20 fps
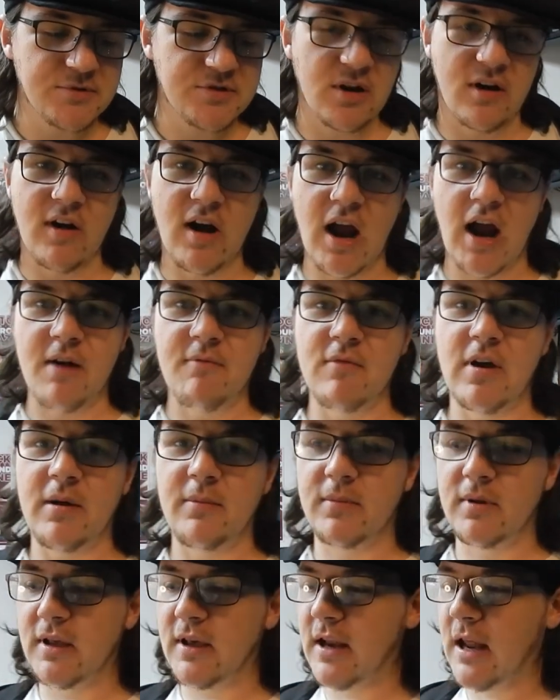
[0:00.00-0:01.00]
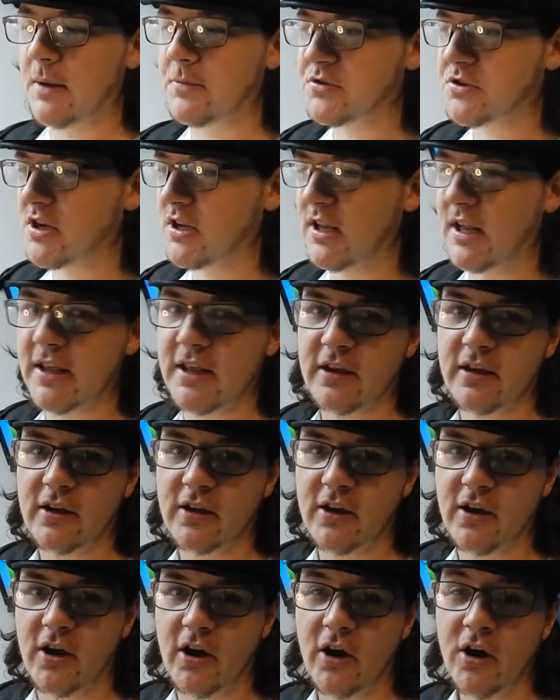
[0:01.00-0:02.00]
Sorry, I'm rambling. I'm just going to let you
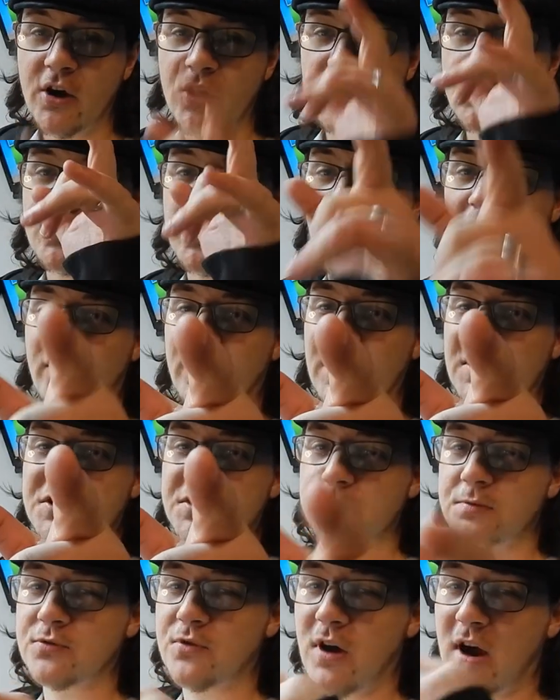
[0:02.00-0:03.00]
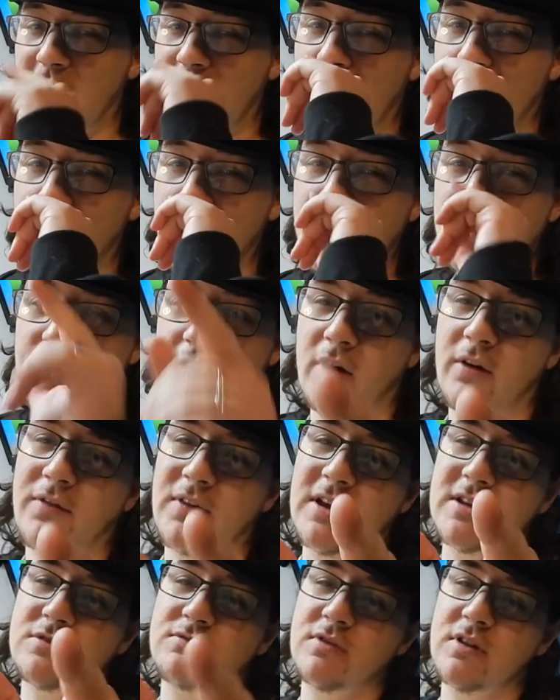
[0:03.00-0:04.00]
go. Don't forget to subscribe. Don't
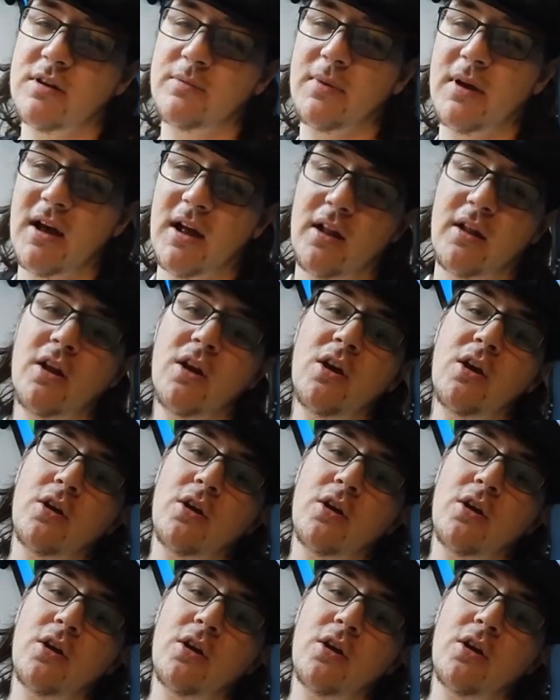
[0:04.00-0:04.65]
forget to ring the bell.